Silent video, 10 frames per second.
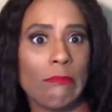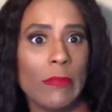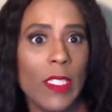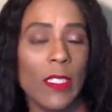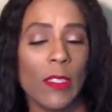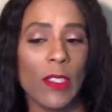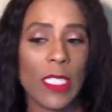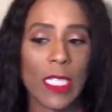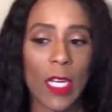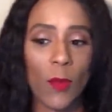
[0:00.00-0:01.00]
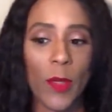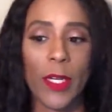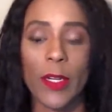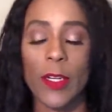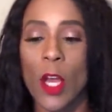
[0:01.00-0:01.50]
you know, that's kind of
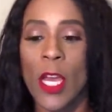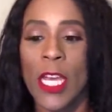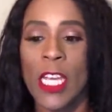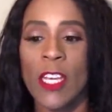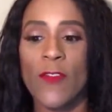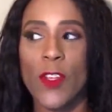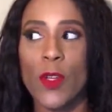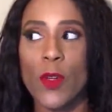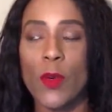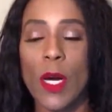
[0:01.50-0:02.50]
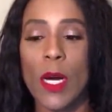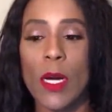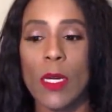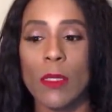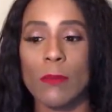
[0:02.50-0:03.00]
weird. If you,
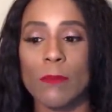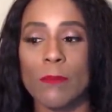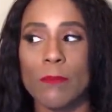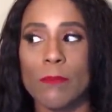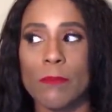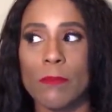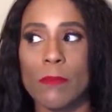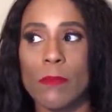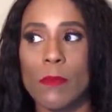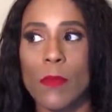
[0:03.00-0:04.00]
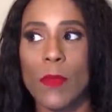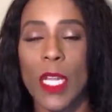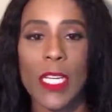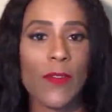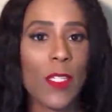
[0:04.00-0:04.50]

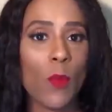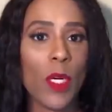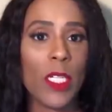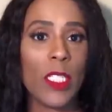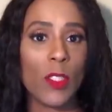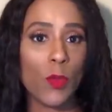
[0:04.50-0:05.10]
like if someone,